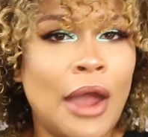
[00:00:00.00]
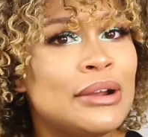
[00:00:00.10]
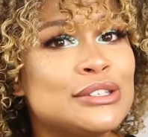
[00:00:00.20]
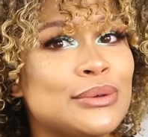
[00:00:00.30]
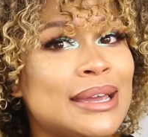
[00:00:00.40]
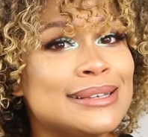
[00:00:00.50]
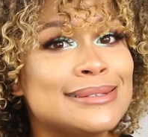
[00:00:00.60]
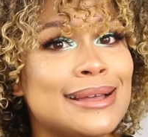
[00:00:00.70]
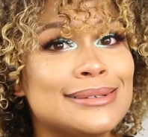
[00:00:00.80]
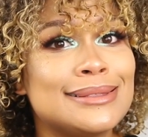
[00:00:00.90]
All right, so I
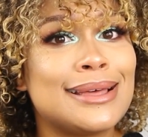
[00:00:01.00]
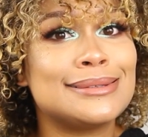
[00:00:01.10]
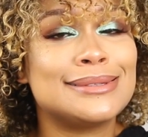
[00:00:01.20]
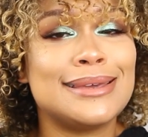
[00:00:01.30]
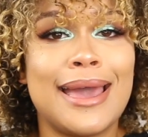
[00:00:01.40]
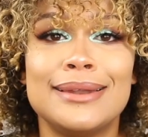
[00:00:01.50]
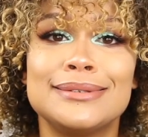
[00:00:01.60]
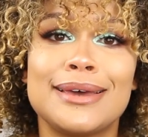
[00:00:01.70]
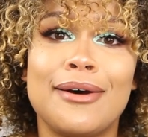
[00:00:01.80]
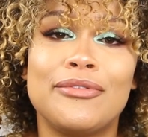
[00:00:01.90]
guess that's it. That's the
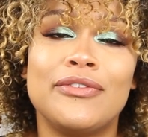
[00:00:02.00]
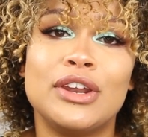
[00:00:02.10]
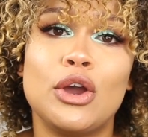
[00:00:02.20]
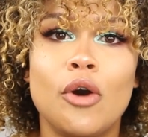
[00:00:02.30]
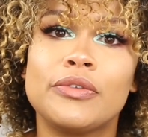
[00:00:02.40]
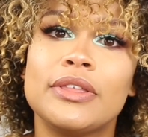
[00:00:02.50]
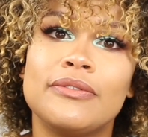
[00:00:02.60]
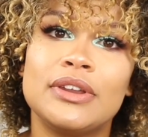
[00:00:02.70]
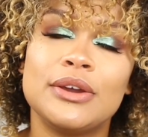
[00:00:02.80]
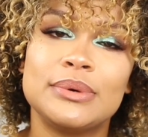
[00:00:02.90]
end of the video. Hopefully
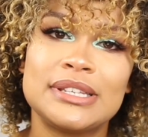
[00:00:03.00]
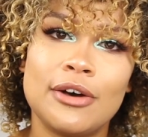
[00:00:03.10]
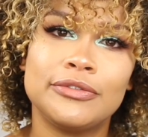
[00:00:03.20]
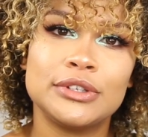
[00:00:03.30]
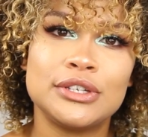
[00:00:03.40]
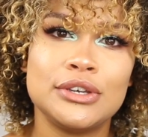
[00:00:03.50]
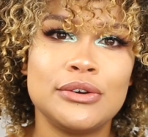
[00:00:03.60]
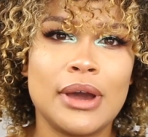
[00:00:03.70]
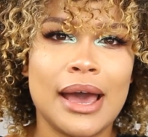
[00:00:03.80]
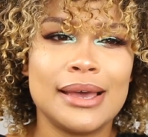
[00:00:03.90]
the video was helpful to
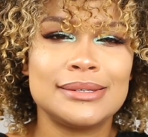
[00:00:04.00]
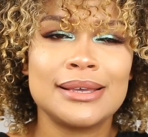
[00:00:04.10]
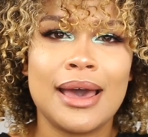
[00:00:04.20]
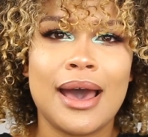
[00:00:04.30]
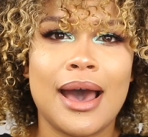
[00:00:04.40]
you guys,